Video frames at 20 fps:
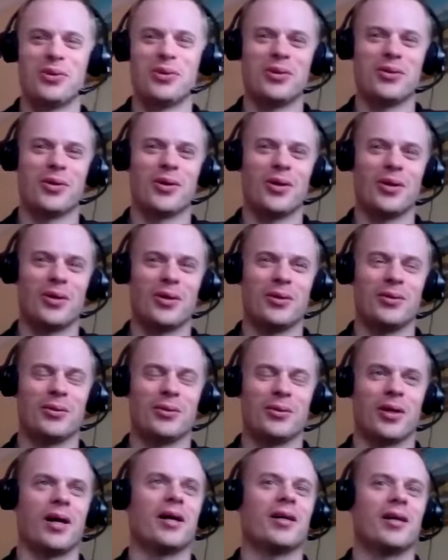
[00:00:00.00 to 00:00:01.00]
either
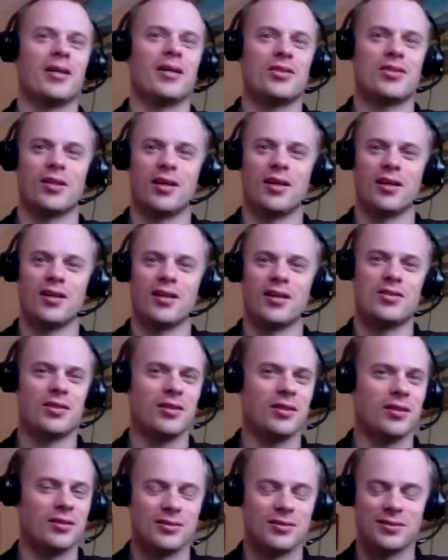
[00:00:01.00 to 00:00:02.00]
a high S and a high
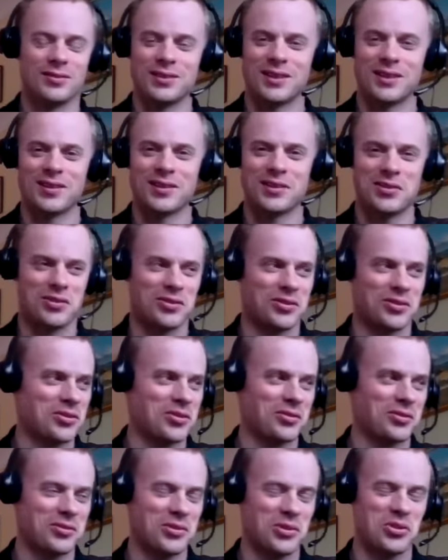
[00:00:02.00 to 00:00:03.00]
C. It's
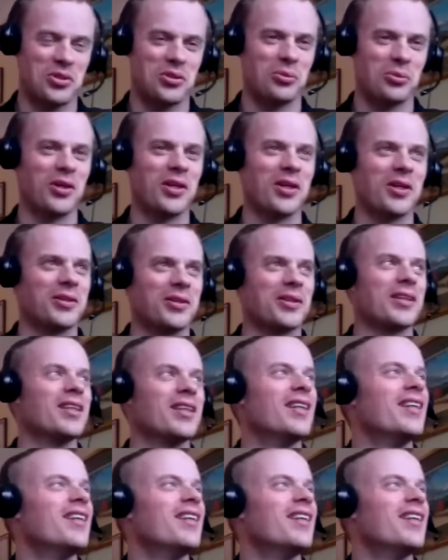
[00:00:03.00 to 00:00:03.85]
just the reality.